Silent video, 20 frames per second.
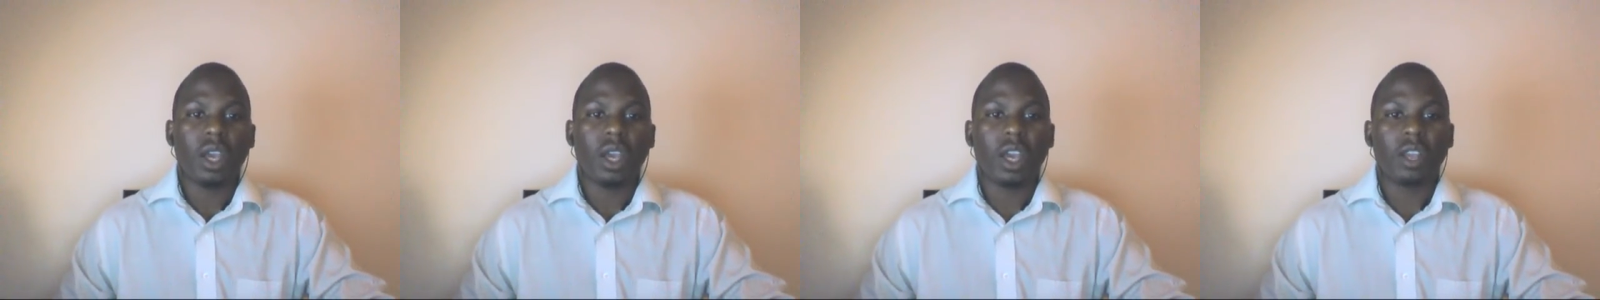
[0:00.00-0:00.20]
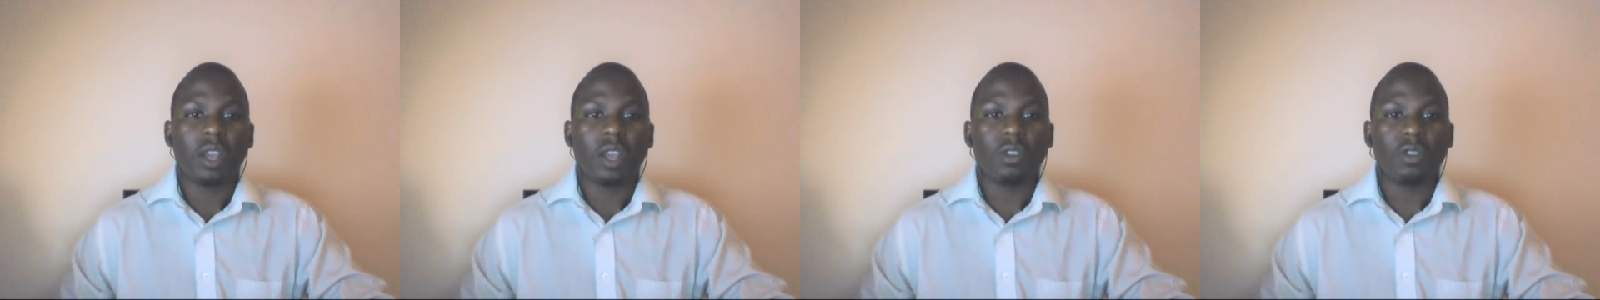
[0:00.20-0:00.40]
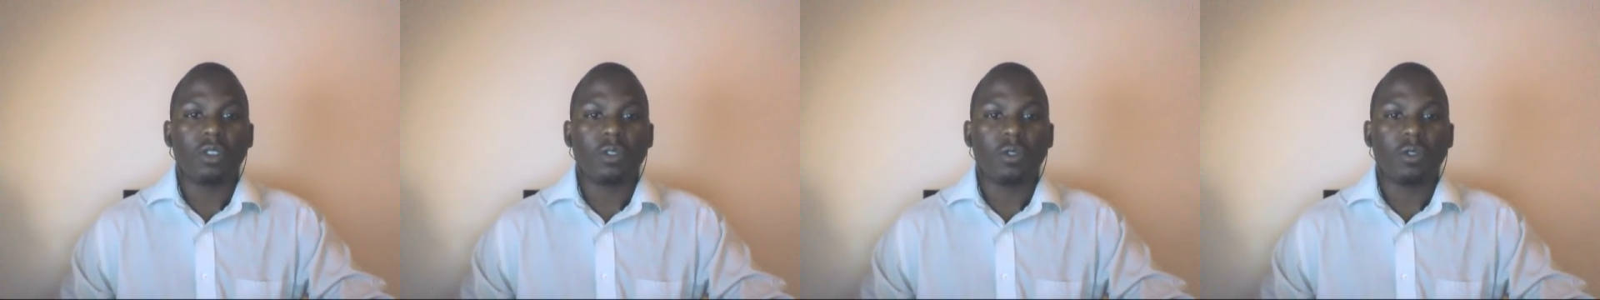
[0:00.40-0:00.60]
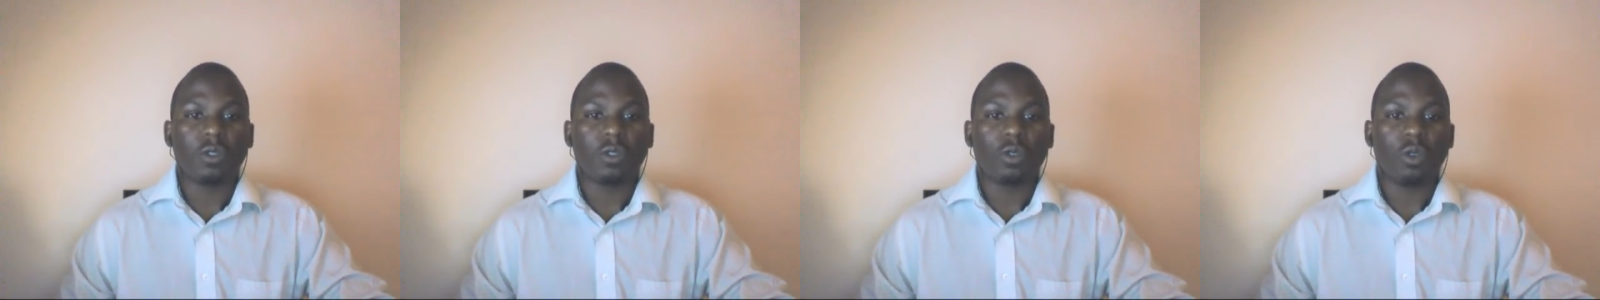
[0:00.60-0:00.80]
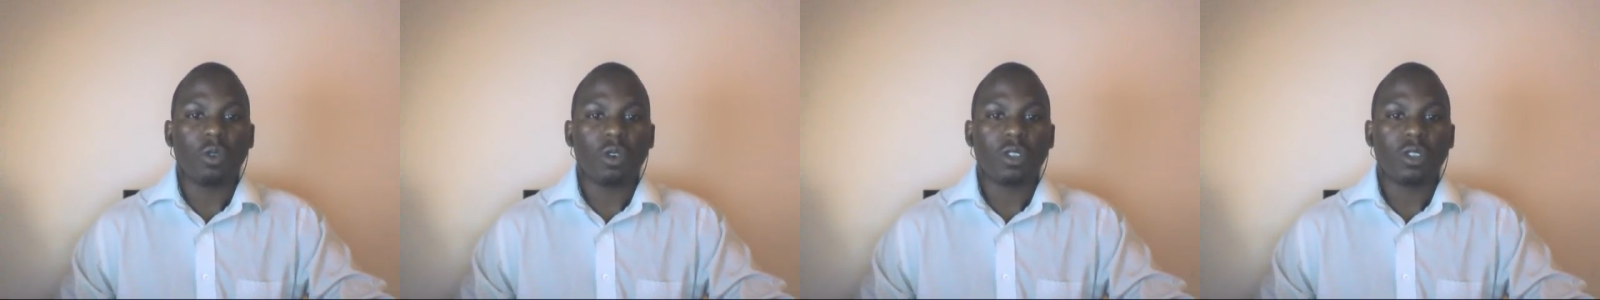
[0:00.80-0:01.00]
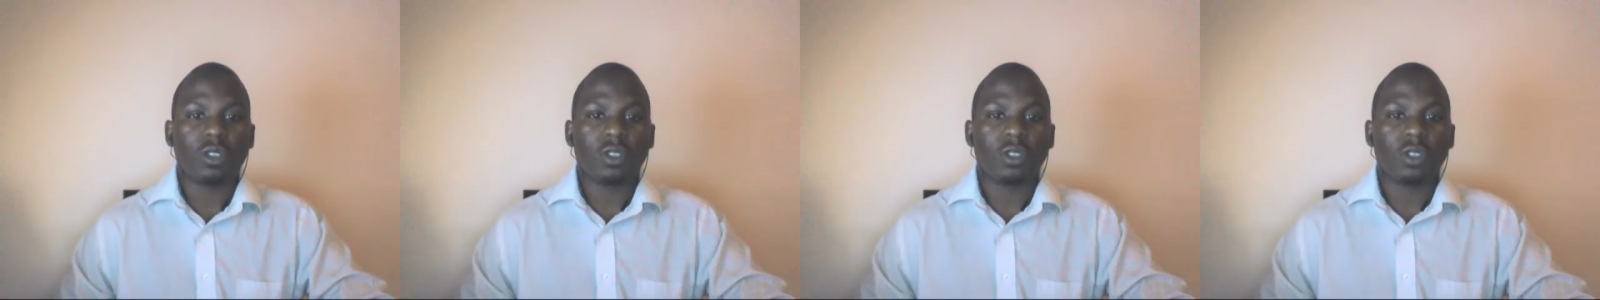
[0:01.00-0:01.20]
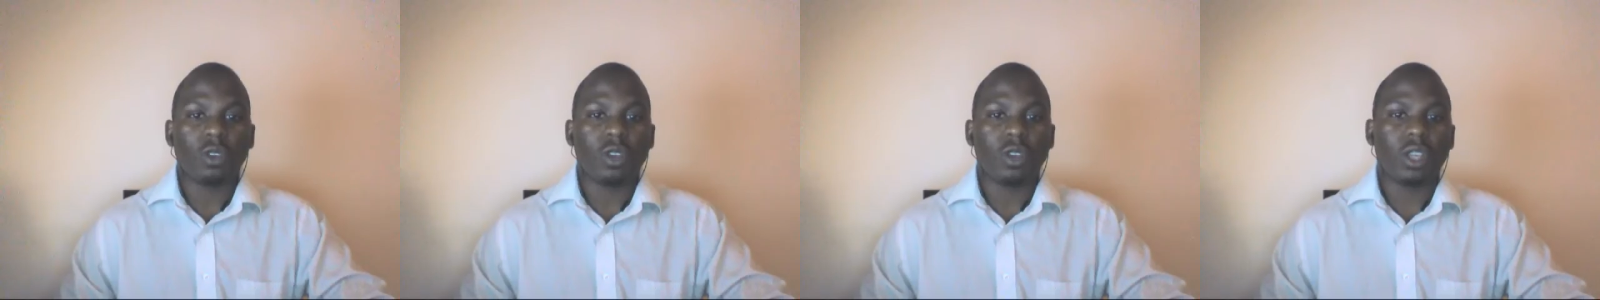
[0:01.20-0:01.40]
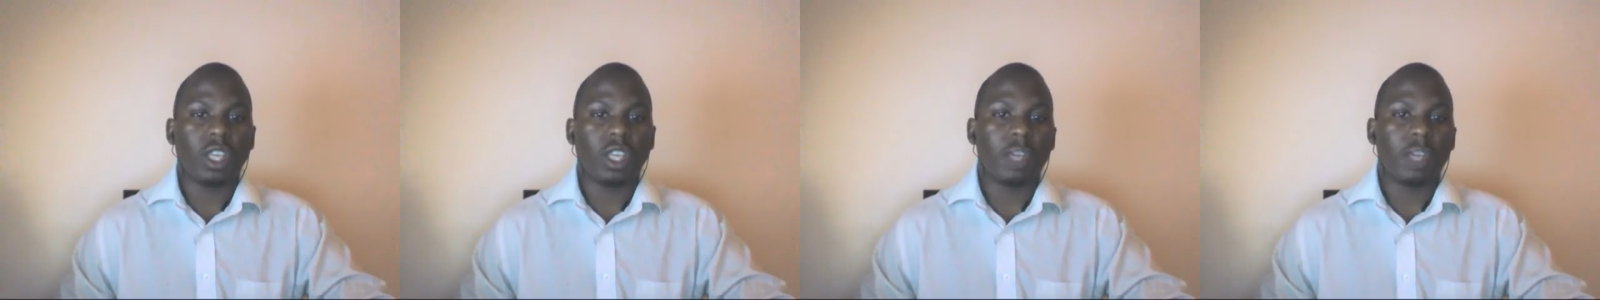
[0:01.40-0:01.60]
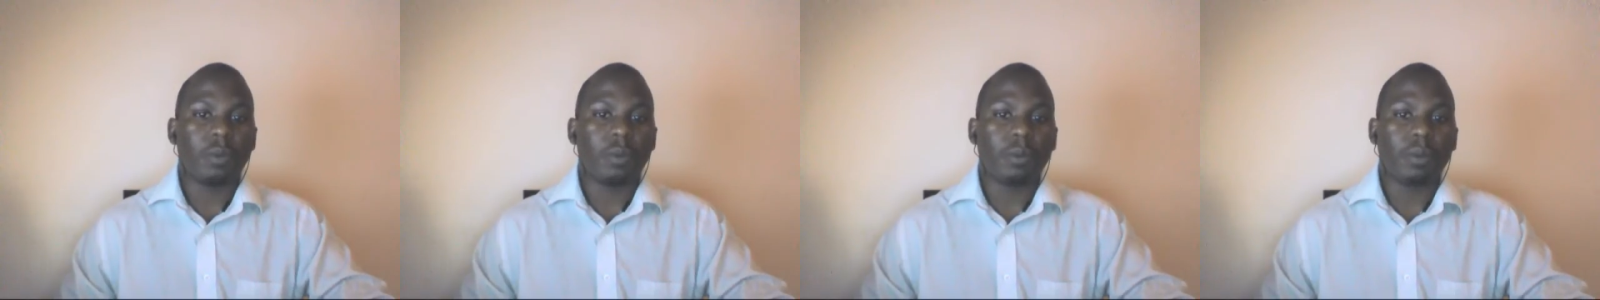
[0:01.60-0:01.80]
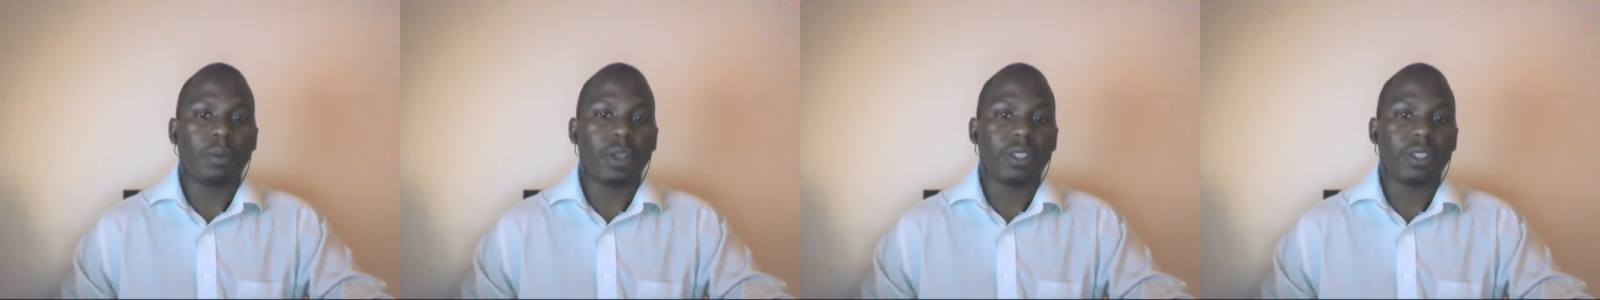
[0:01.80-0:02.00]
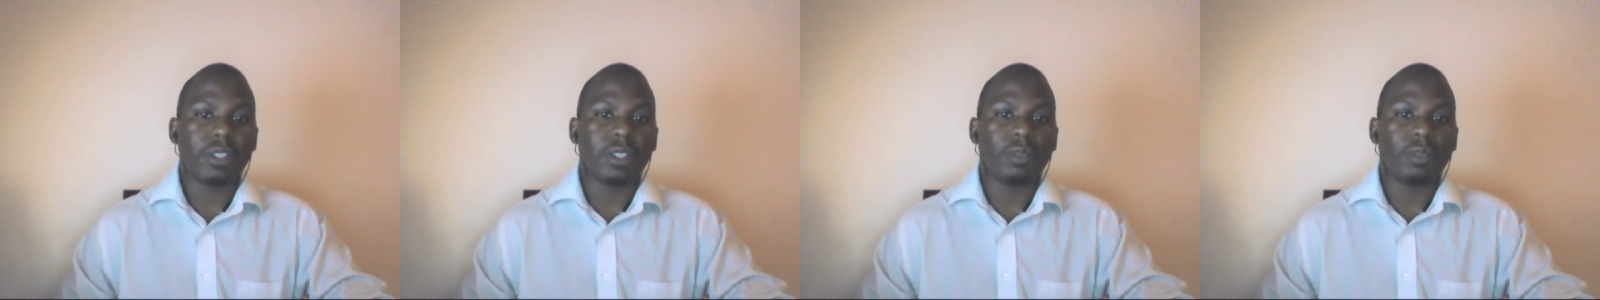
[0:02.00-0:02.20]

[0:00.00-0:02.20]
and useful talks so you can keep abreast